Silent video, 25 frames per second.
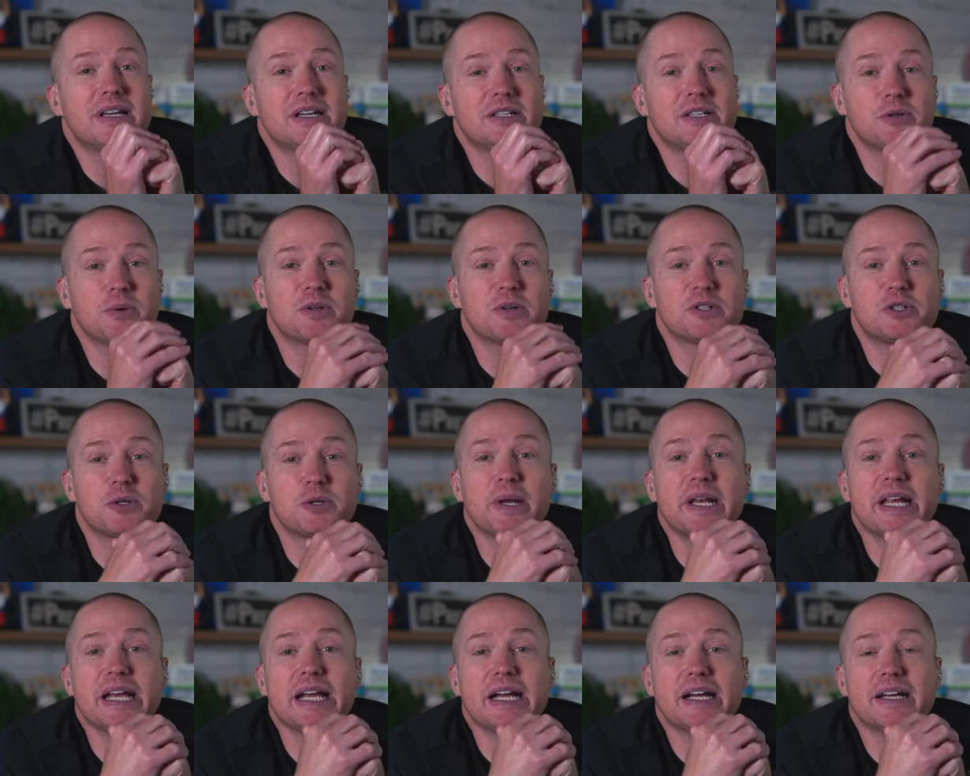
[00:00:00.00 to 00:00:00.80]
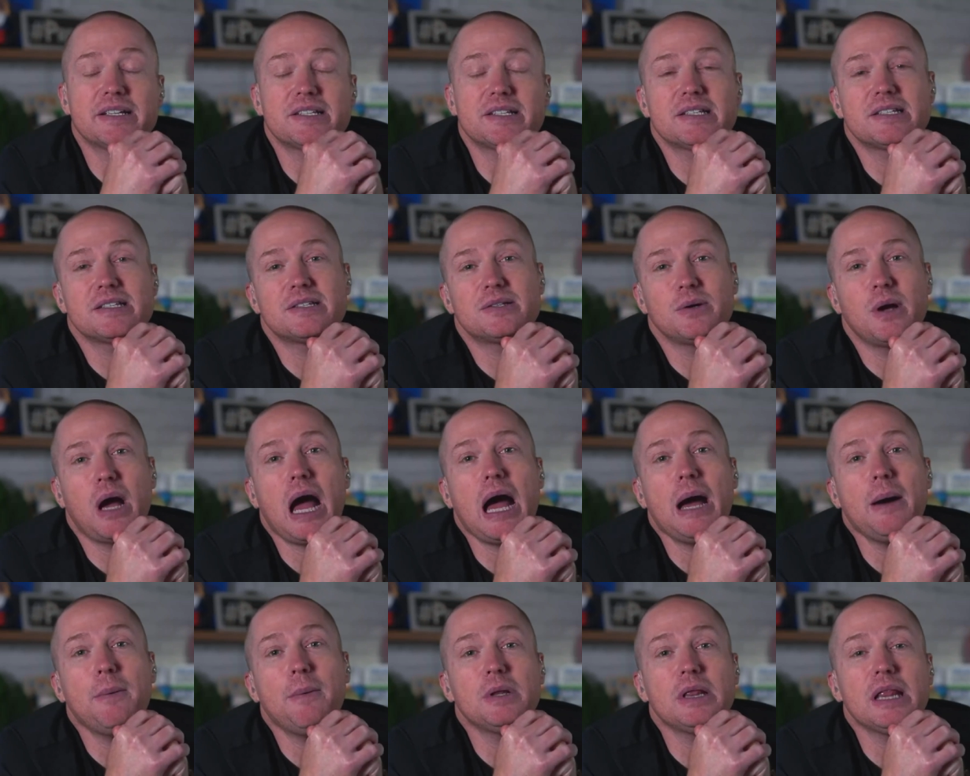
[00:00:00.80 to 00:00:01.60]
As you are joining us,
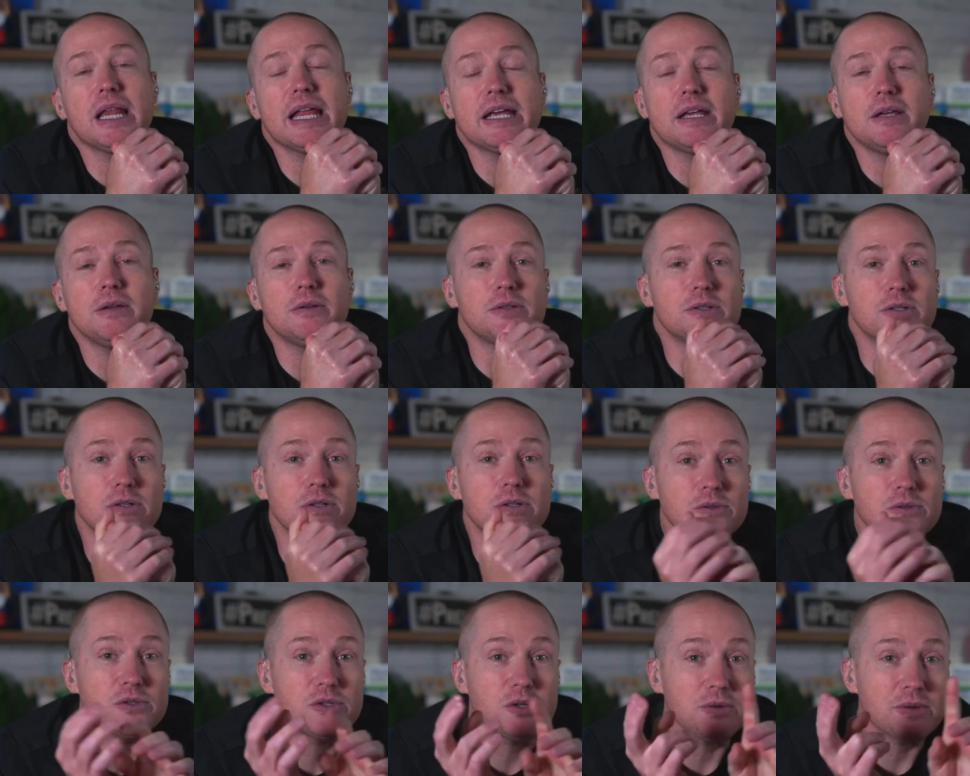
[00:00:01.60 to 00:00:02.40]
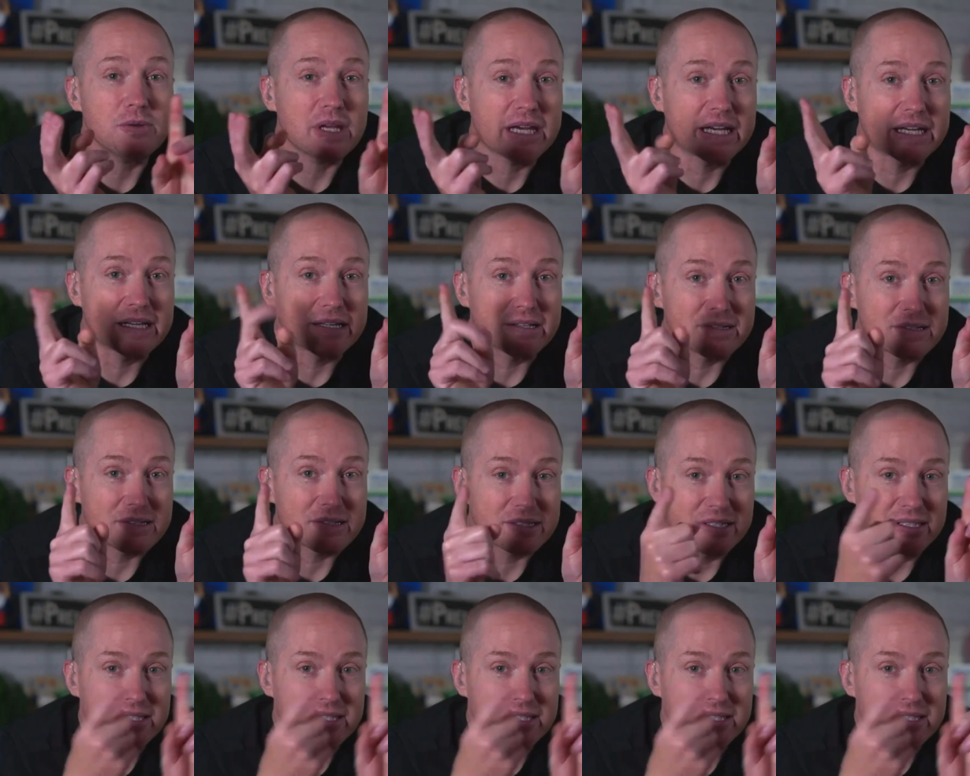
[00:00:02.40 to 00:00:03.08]
I would like you to do two things.